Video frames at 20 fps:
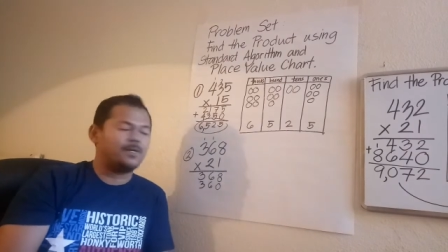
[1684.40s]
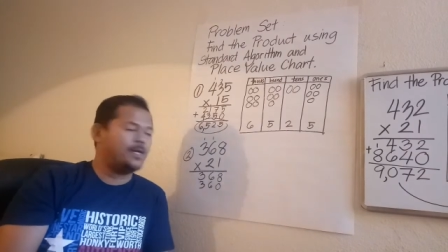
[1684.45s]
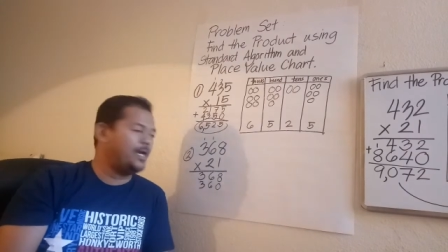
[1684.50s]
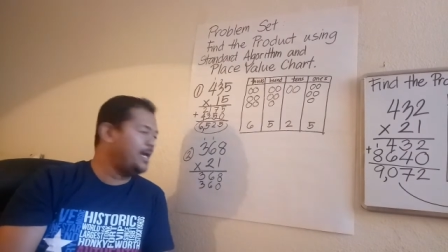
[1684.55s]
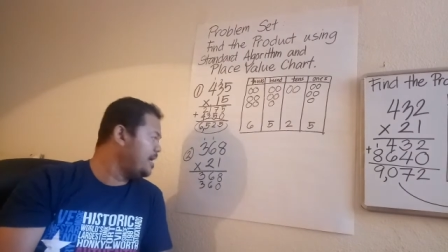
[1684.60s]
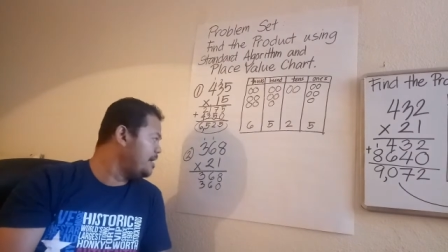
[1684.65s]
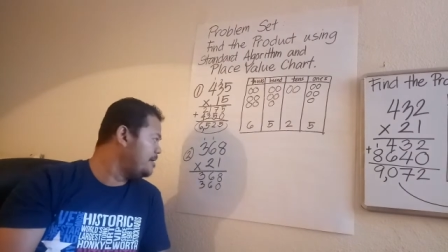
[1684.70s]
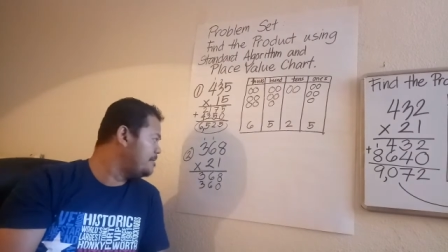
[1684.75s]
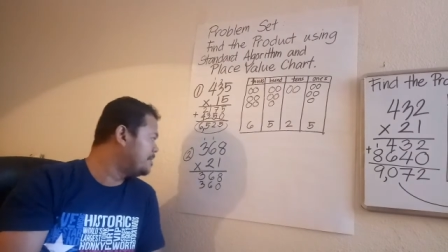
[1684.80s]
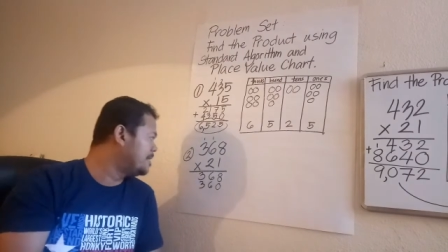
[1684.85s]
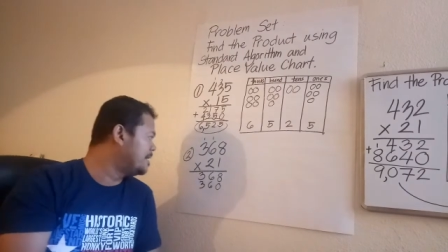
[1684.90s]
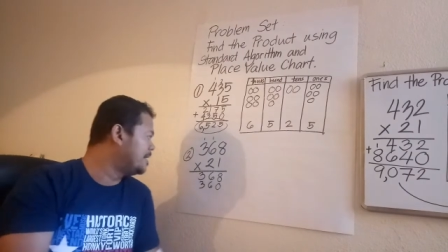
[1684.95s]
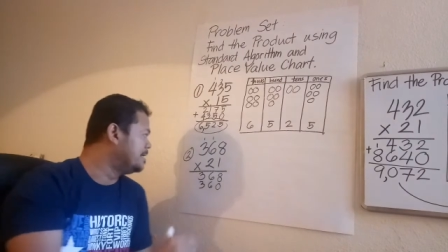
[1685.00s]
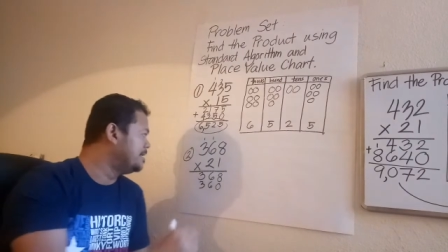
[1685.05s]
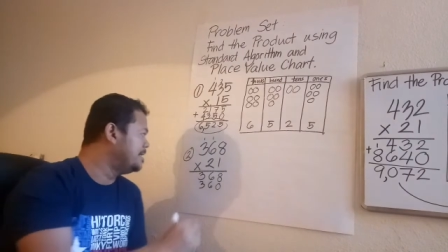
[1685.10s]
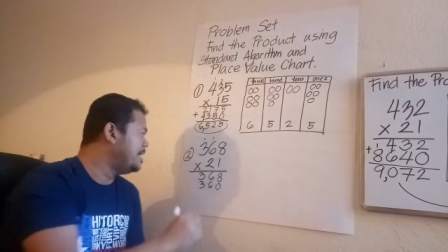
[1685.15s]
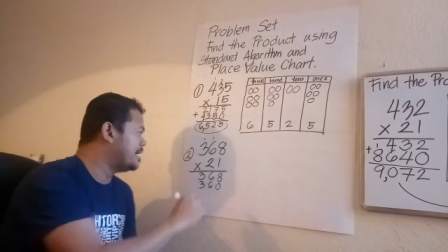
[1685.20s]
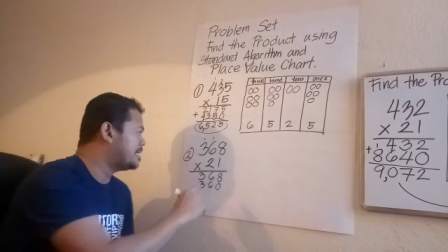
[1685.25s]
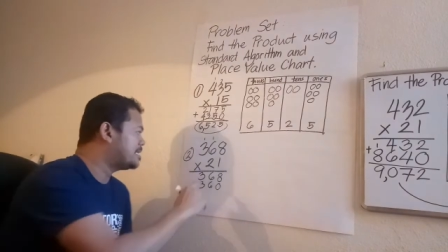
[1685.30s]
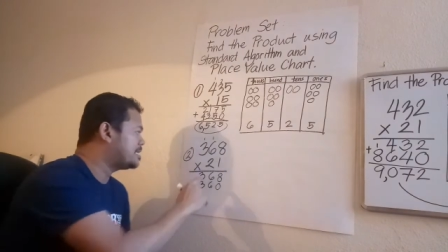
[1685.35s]
Okay?
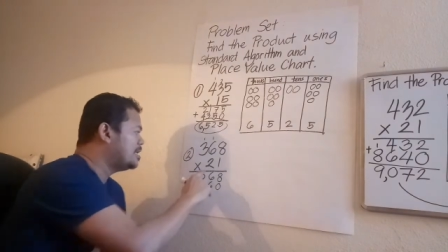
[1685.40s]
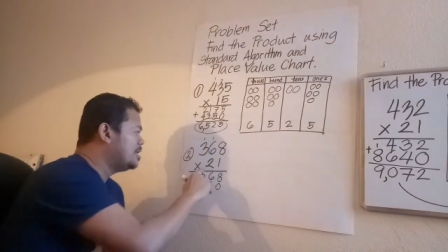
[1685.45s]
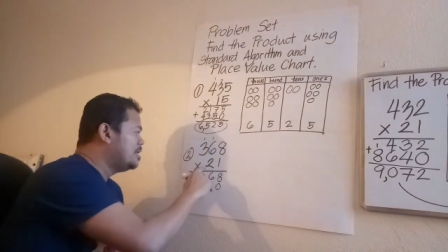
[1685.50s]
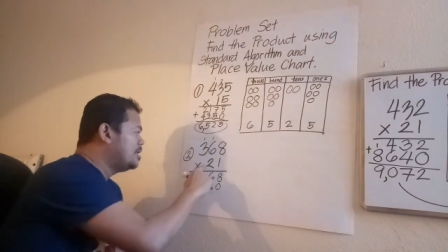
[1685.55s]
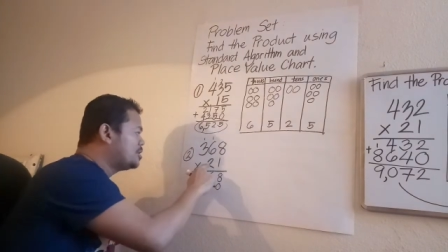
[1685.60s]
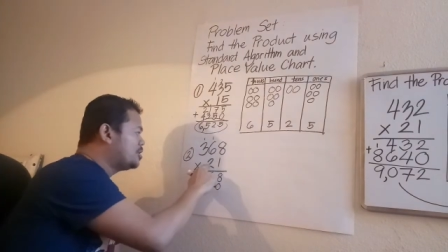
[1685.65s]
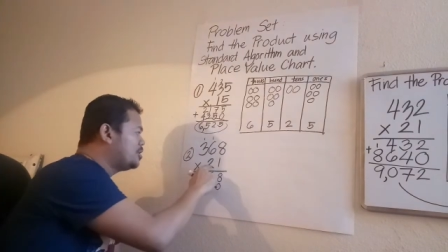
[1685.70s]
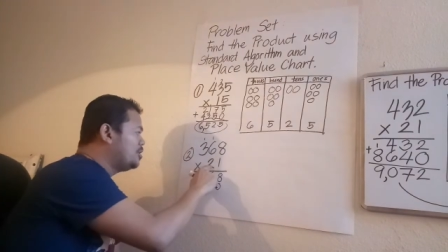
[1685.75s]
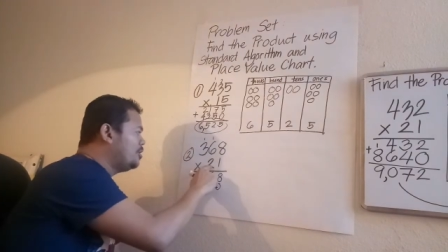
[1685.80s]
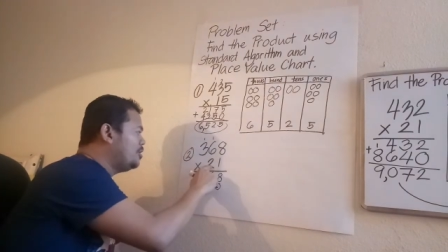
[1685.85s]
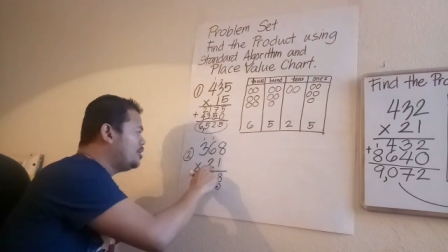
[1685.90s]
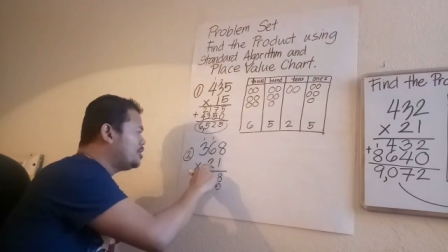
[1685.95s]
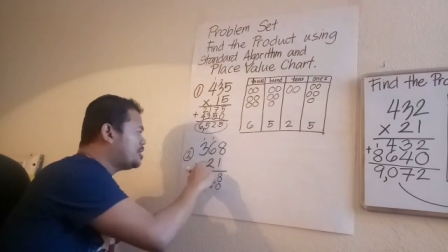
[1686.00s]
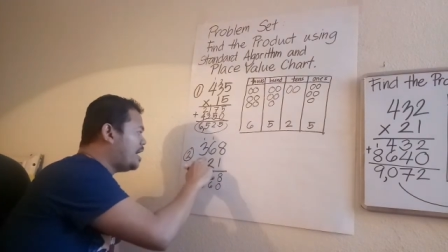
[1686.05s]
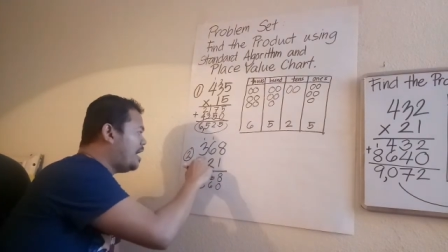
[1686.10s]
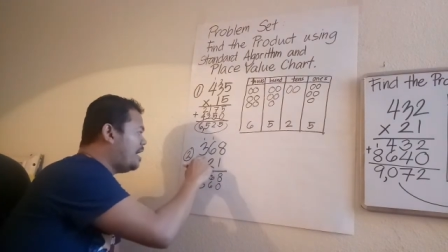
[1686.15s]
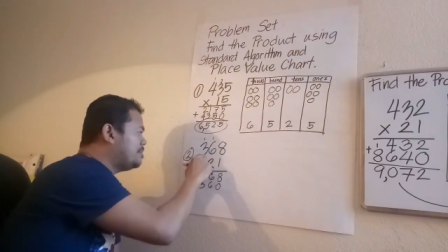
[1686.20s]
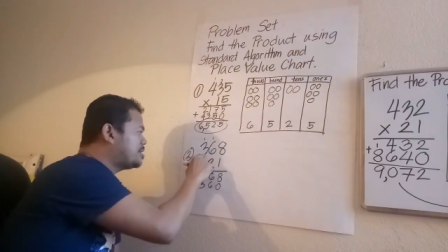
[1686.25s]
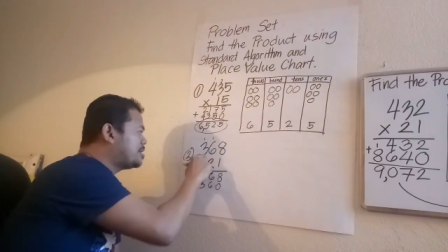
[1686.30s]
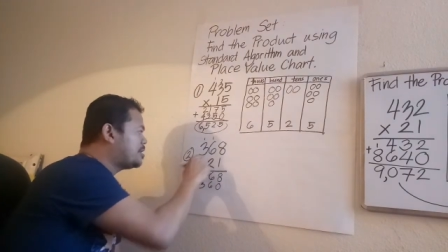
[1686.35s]
Next, 2
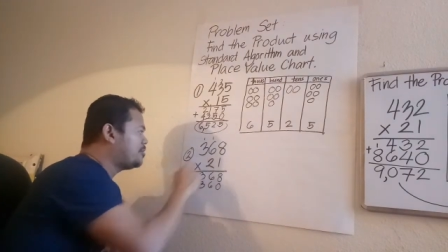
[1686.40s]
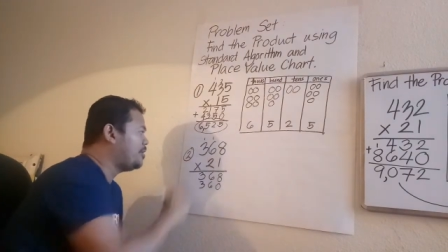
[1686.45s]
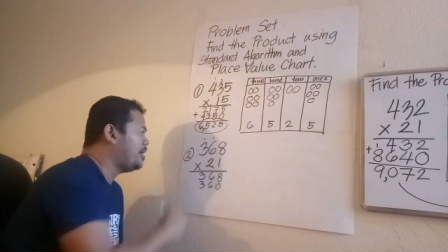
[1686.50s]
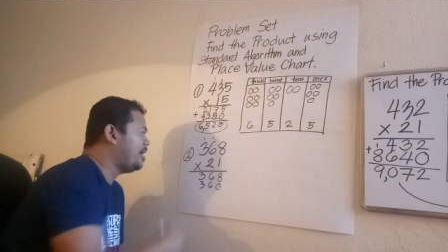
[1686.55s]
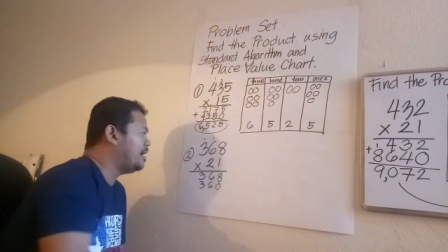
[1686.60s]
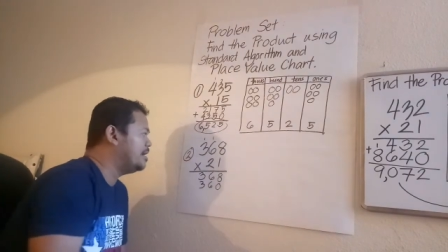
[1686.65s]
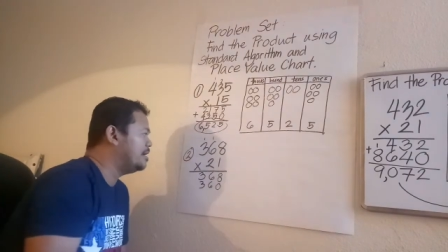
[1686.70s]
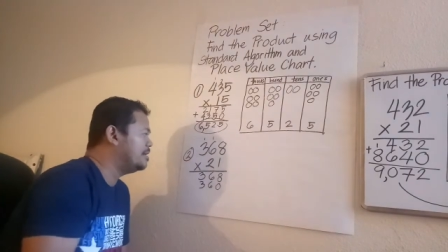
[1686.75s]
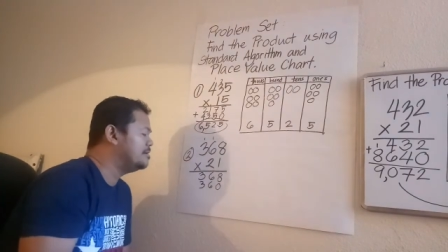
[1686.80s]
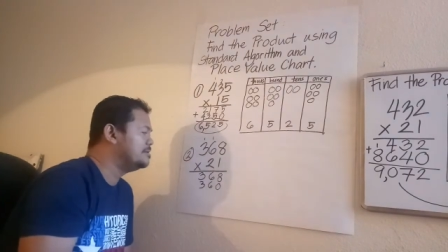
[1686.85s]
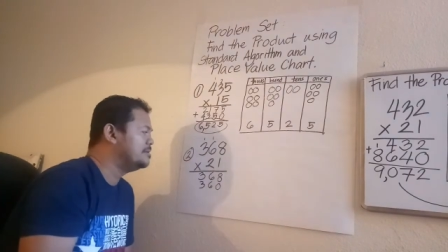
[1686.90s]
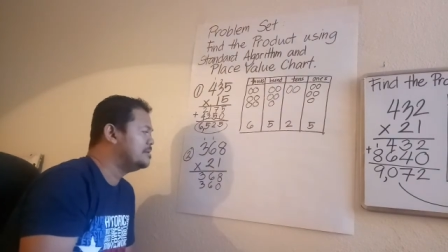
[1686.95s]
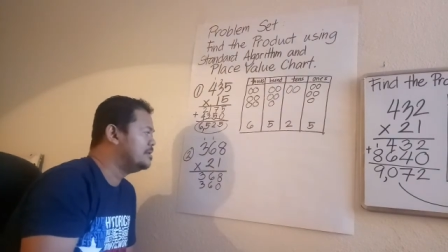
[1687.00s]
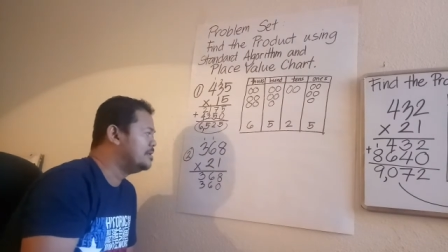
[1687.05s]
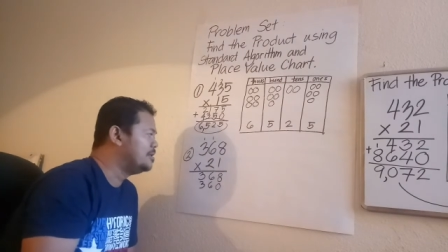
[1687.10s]
times 3.